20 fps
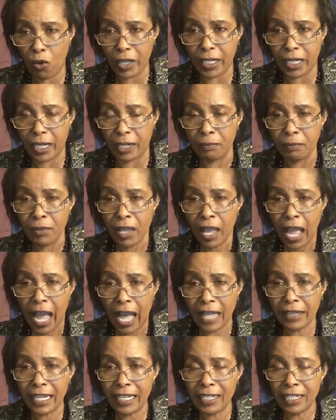And then this
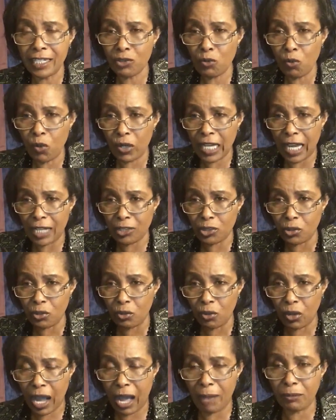water, as you come,
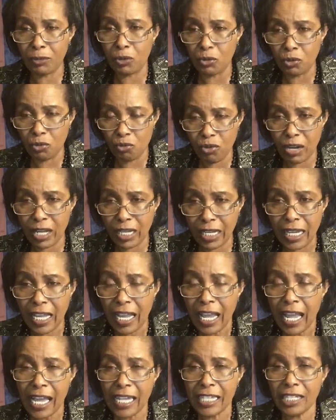you drink, it
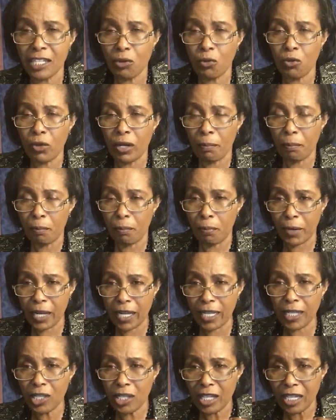will bring
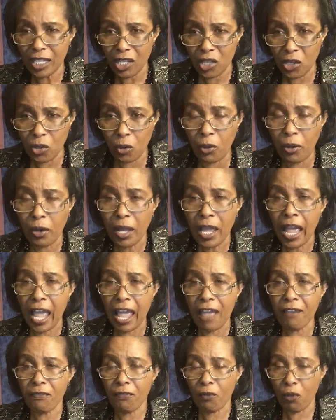you a, a
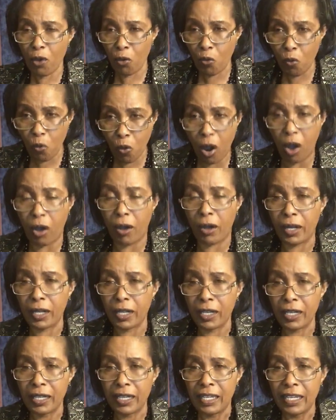war.
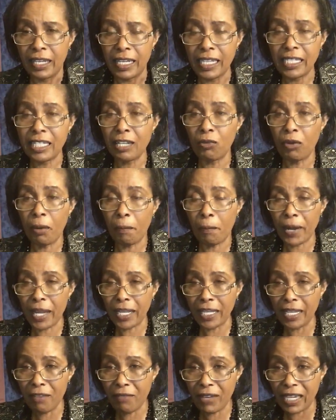It will bring even
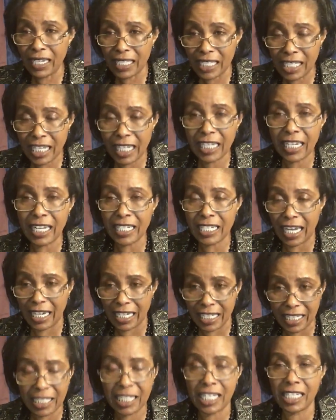sickness and
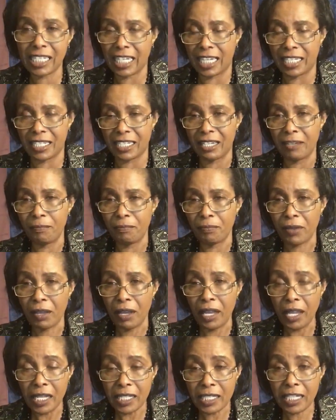diseases.
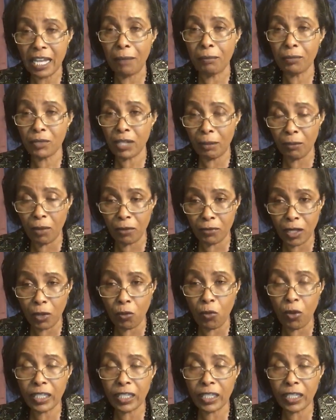Some, some of the water is,